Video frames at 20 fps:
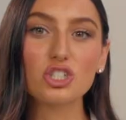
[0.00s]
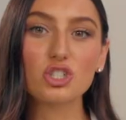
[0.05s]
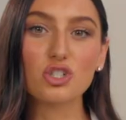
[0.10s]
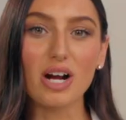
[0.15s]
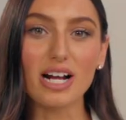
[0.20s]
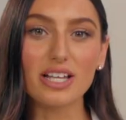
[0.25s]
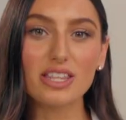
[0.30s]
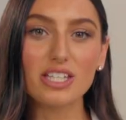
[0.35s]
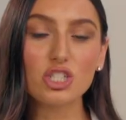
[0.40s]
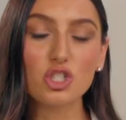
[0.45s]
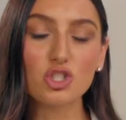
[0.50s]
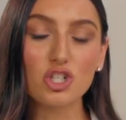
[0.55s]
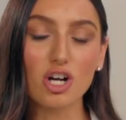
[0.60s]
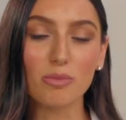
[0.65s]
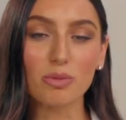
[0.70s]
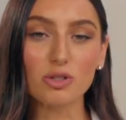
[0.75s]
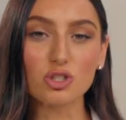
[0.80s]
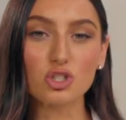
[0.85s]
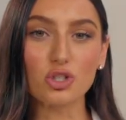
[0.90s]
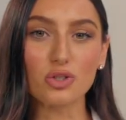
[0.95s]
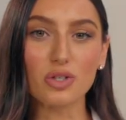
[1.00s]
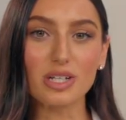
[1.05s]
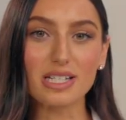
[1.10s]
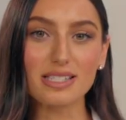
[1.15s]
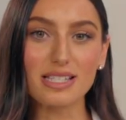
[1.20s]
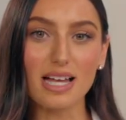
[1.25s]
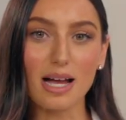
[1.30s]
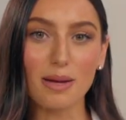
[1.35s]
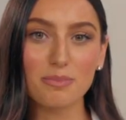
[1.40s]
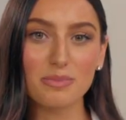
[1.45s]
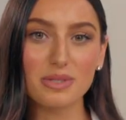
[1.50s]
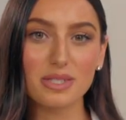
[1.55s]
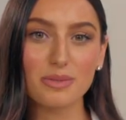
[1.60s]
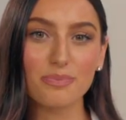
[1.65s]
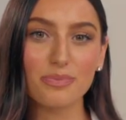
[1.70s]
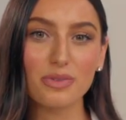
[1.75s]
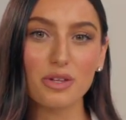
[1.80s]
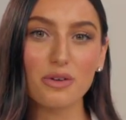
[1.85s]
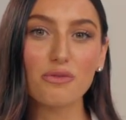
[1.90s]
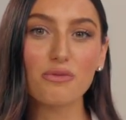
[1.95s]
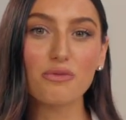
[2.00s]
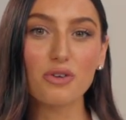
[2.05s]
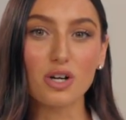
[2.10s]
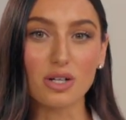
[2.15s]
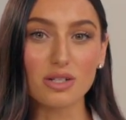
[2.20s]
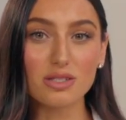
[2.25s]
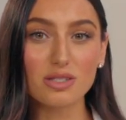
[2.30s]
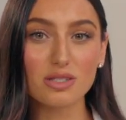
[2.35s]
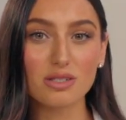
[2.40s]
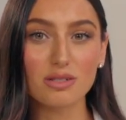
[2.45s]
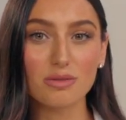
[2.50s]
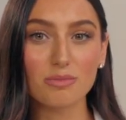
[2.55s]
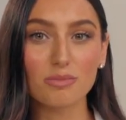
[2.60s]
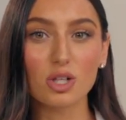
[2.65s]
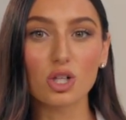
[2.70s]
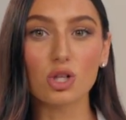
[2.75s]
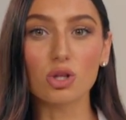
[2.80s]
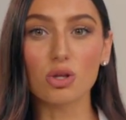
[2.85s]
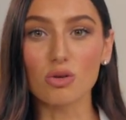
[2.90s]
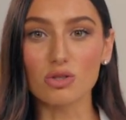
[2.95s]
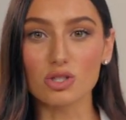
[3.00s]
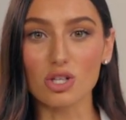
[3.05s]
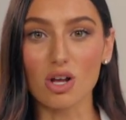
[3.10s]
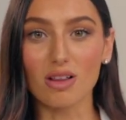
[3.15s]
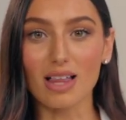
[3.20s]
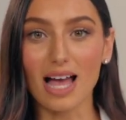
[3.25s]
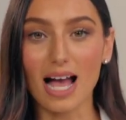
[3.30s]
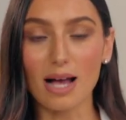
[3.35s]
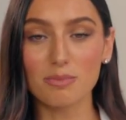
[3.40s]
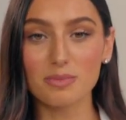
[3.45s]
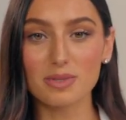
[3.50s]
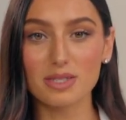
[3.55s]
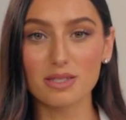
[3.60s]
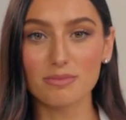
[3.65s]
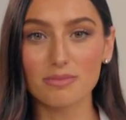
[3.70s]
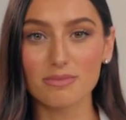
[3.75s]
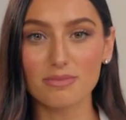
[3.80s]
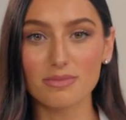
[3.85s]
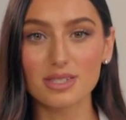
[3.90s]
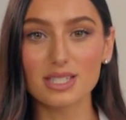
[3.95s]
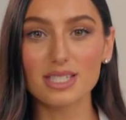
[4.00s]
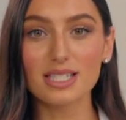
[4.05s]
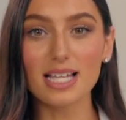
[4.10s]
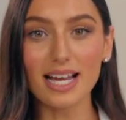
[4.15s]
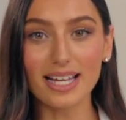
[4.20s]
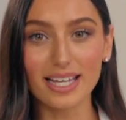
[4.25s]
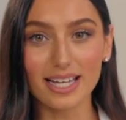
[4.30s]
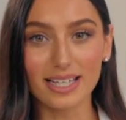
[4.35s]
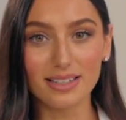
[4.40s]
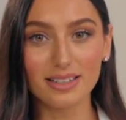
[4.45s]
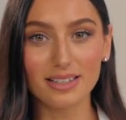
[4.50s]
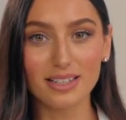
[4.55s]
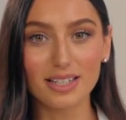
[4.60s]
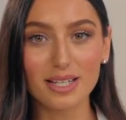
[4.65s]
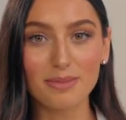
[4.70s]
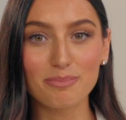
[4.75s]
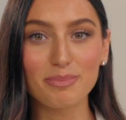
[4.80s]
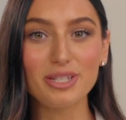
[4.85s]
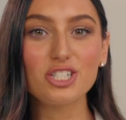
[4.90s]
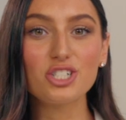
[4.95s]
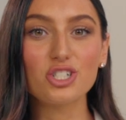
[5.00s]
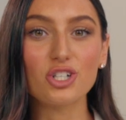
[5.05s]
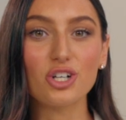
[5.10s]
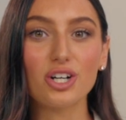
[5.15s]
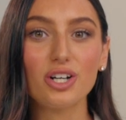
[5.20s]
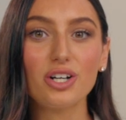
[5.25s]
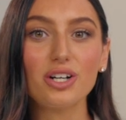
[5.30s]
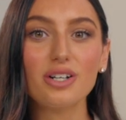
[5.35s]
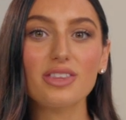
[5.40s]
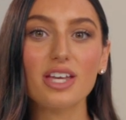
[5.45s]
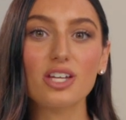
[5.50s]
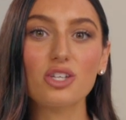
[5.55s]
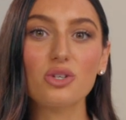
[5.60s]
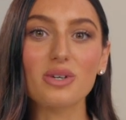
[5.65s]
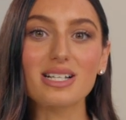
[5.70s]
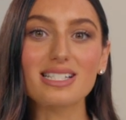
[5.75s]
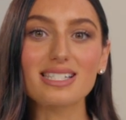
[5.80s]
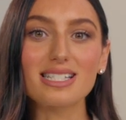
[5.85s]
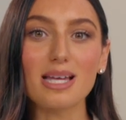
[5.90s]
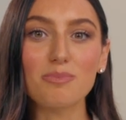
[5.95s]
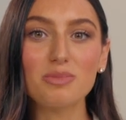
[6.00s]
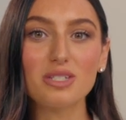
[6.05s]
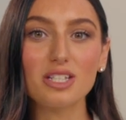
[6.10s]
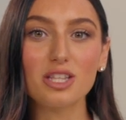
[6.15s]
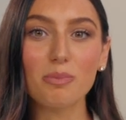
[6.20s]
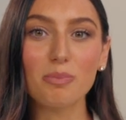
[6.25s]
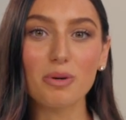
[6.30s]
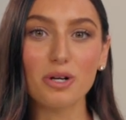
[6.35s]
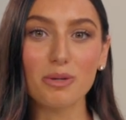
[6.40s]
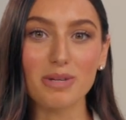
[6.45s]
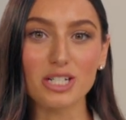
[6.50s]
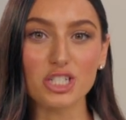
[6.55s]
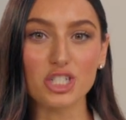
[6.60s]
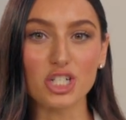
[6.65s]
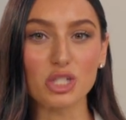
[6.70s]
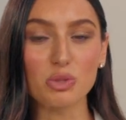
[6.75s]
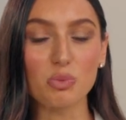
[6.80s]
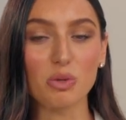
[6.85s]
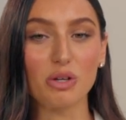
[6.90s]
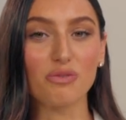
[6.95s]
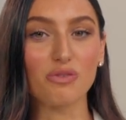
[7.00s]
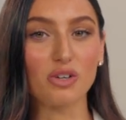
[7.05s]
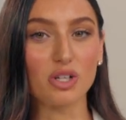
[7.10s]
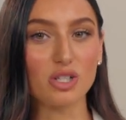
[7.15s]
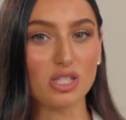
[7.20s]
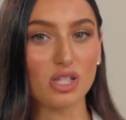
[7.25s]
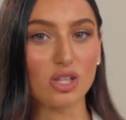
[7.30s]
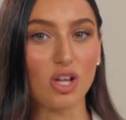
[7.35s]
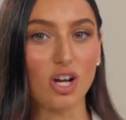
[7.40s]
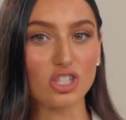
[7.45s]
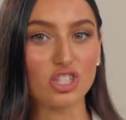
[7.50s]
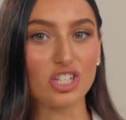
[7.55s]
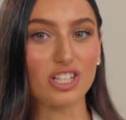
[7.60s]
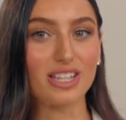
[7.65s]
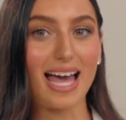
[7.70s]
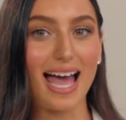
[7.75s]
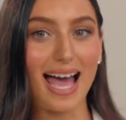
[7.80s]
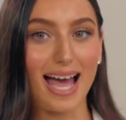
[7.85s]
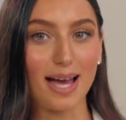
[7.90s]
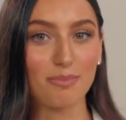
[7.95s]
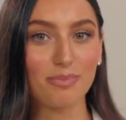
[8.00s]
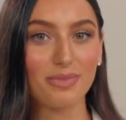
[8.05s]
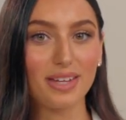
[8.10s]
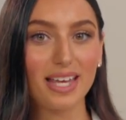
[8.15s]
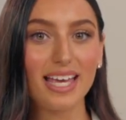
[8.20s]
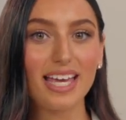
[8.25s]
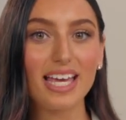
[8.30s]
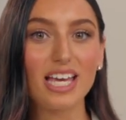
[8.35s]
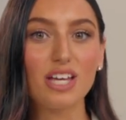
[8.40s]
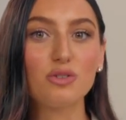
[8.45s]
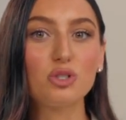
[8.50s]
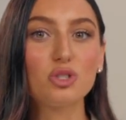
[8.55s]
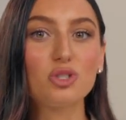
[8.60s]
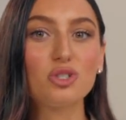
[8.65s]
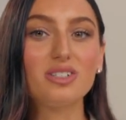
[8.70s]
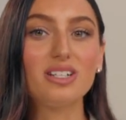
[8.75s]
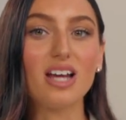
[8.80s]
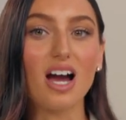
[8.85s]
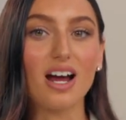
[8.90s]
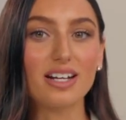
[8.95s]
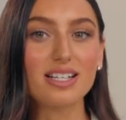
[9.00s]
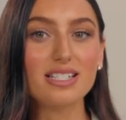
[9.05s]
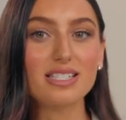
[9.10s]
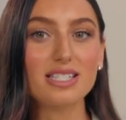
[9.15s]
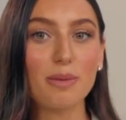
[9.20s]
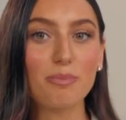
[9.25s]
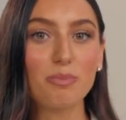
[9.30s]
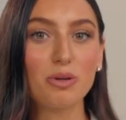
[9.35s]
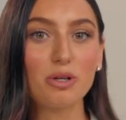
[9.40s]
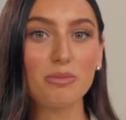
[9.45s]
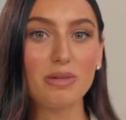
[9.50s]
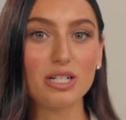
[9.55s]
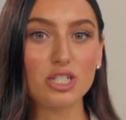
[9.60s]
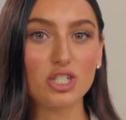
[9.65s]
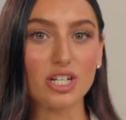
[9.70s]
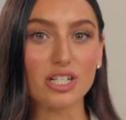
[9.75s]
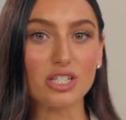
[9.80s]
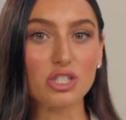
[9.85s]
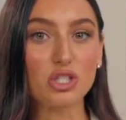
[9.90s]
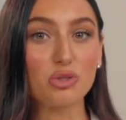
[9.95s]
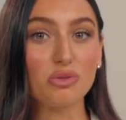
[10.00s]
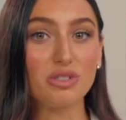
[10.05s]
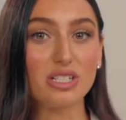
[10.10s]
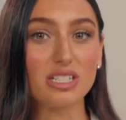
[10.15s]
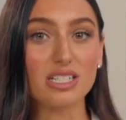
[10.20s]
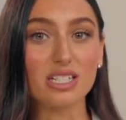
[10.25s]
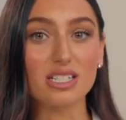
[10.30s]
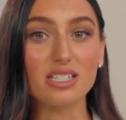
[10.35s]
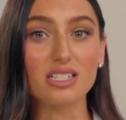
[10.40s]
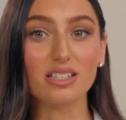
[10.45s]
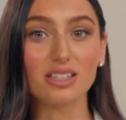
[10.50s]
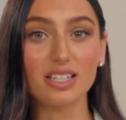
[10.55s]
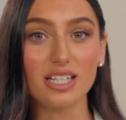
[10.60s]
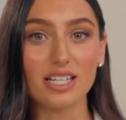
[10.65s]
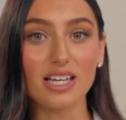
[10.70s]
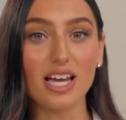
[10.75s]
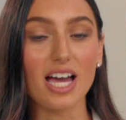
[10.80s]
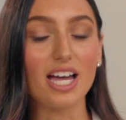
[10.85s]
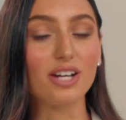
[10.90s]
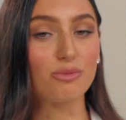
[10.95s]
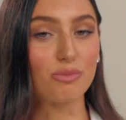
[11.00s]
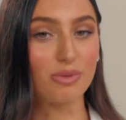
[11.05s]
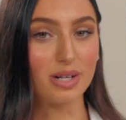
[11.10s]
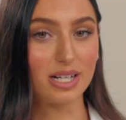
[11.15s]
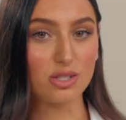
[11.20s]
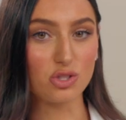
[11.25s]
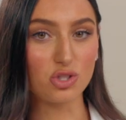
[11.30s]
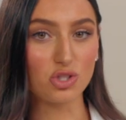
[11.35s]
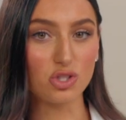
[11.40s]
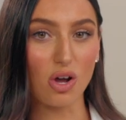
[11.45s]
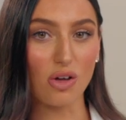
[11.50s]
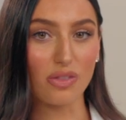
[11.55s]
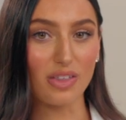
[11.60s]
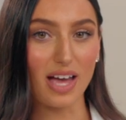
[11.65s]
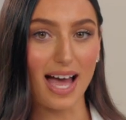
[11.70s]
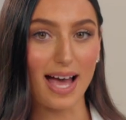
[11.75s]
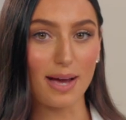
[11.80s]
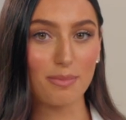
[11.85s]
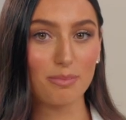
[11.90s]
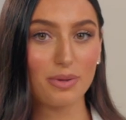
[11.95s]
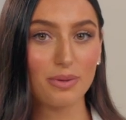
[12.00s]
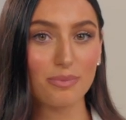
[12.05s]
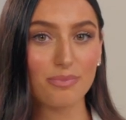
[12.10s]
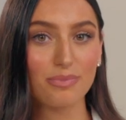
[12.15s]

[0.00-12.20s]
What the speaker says: Try these troubleshooting steps. First, close all apps. Second, be sure that you accepted the permissions when first launching the app. If you do not accept permissions, you need to delete and reinstall the app.